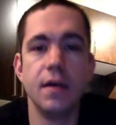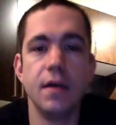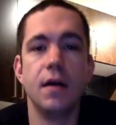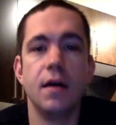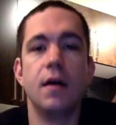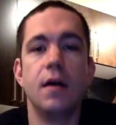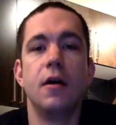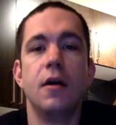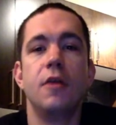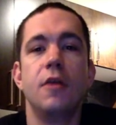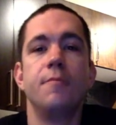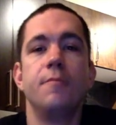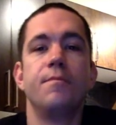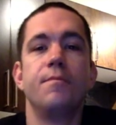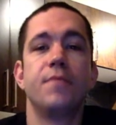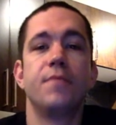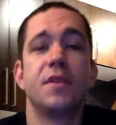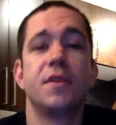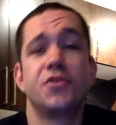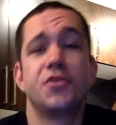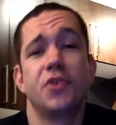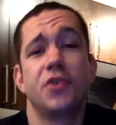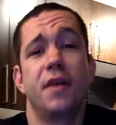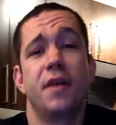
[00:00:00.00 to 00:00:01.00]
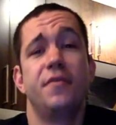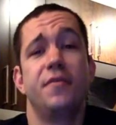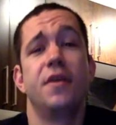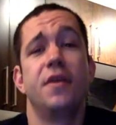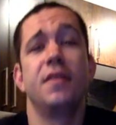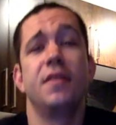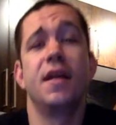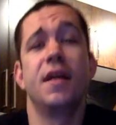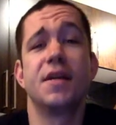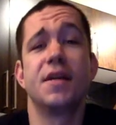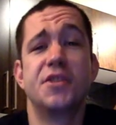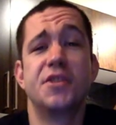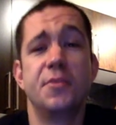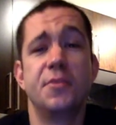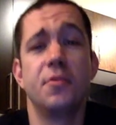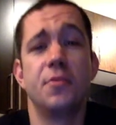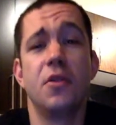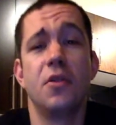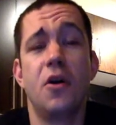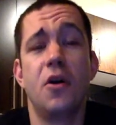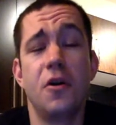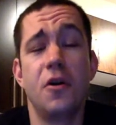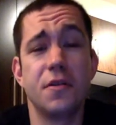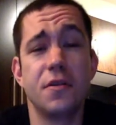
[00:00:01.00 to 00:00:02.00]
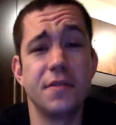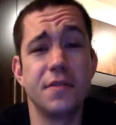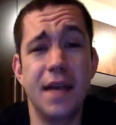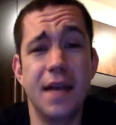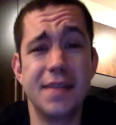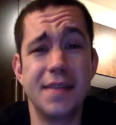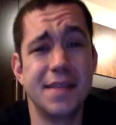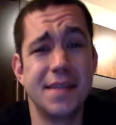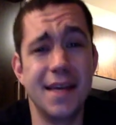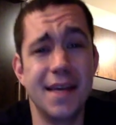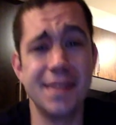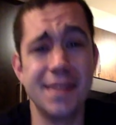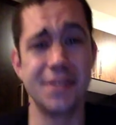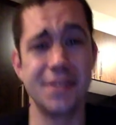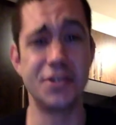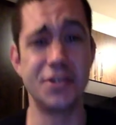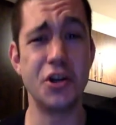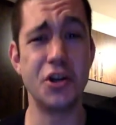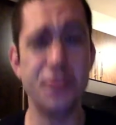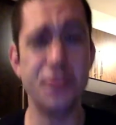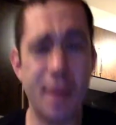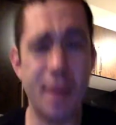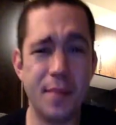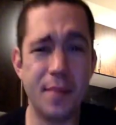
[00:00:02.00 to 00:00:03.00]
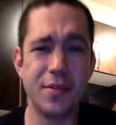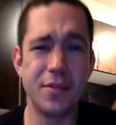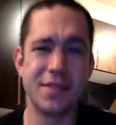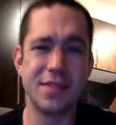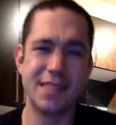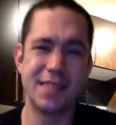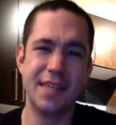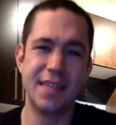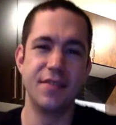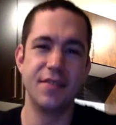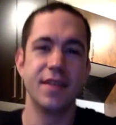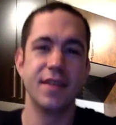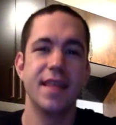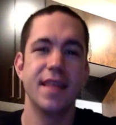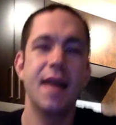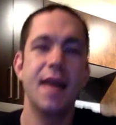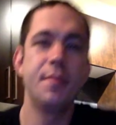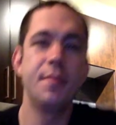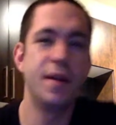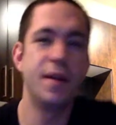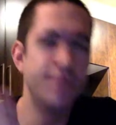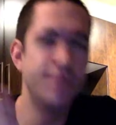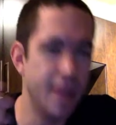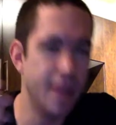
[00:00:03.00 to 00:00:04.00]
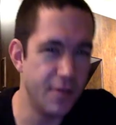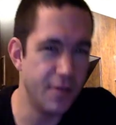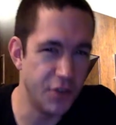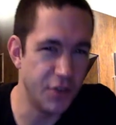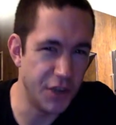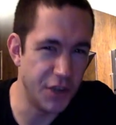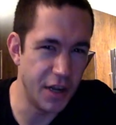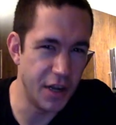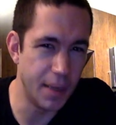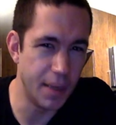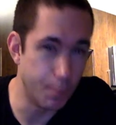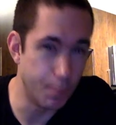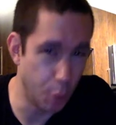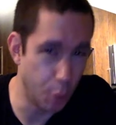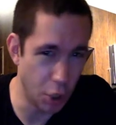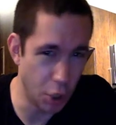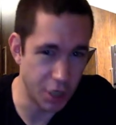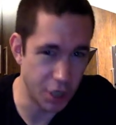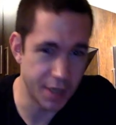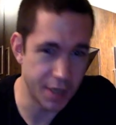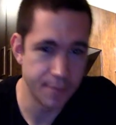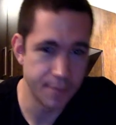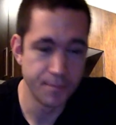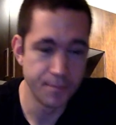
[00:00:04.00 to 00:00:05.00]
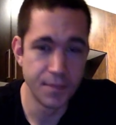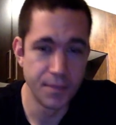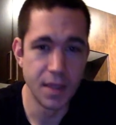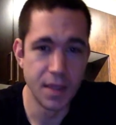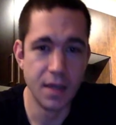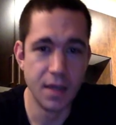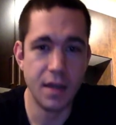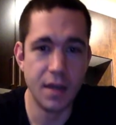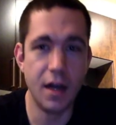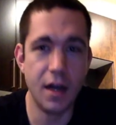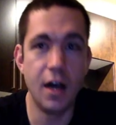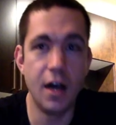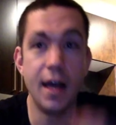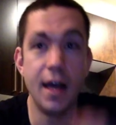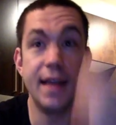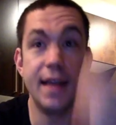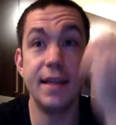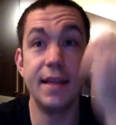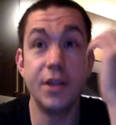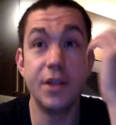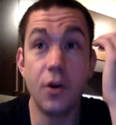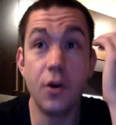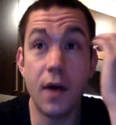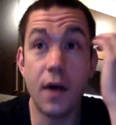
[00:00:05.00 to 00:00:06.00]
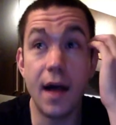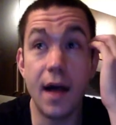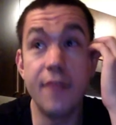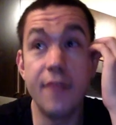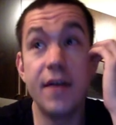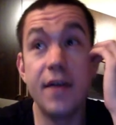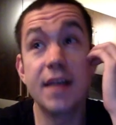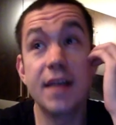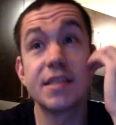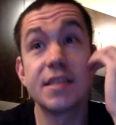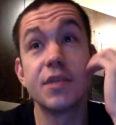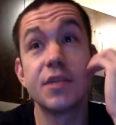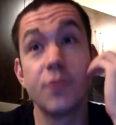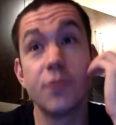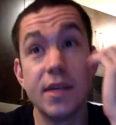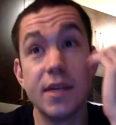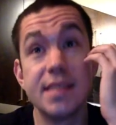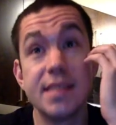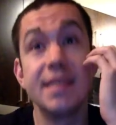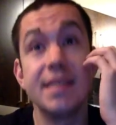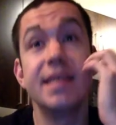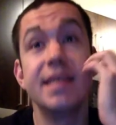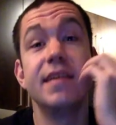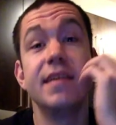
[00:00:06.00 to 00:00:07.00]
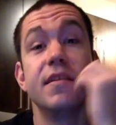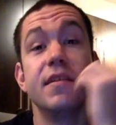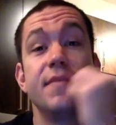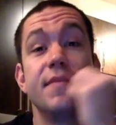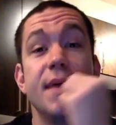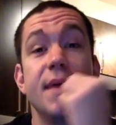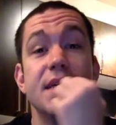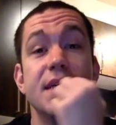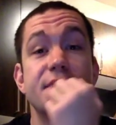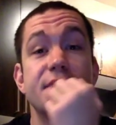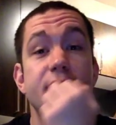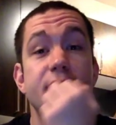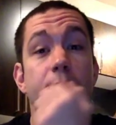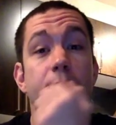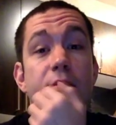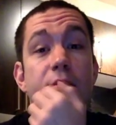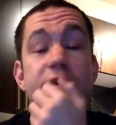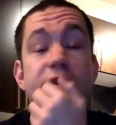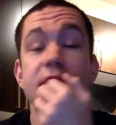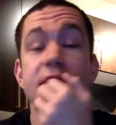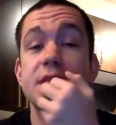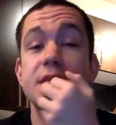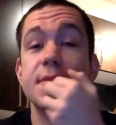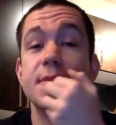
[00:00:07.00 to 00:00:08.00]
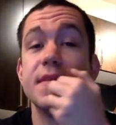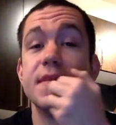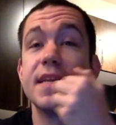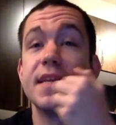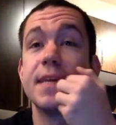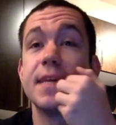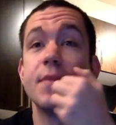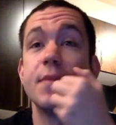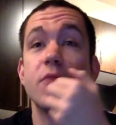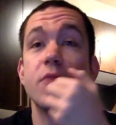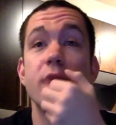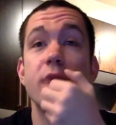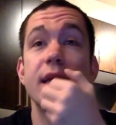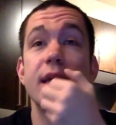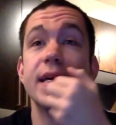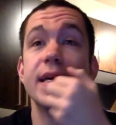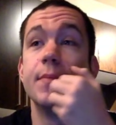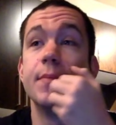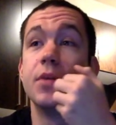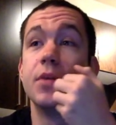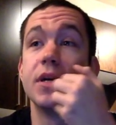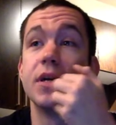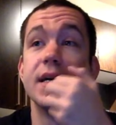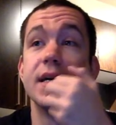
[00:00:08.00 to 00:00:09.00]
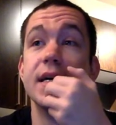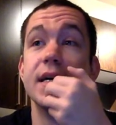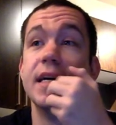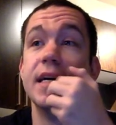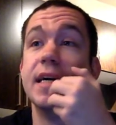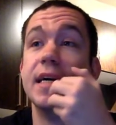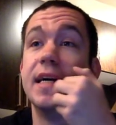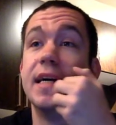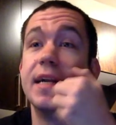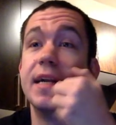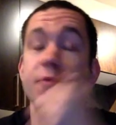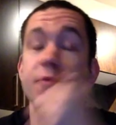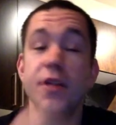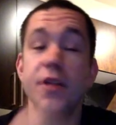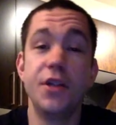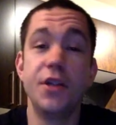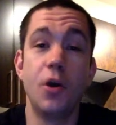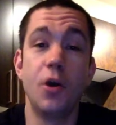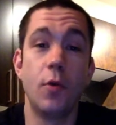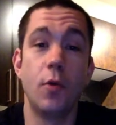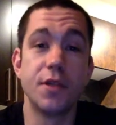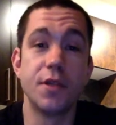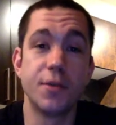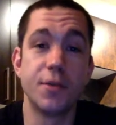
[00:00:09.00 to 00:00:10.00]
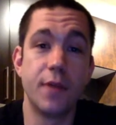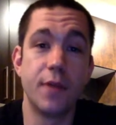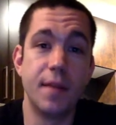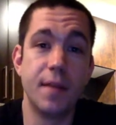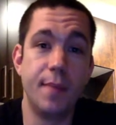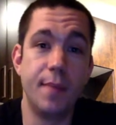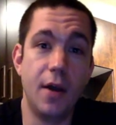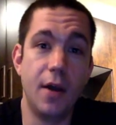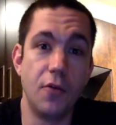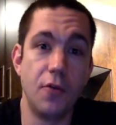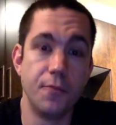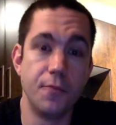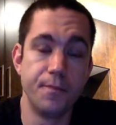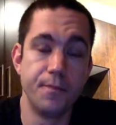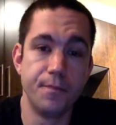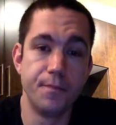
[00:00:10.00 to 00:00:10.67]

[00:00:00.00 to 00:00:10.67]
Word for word: Um, sure, I've done like super long essays and term papers and stuff like that, but I've never done a book. Uh, and you know, I've actually recently in the past couple years been thinking about writing a book. I didn't really know what to write about.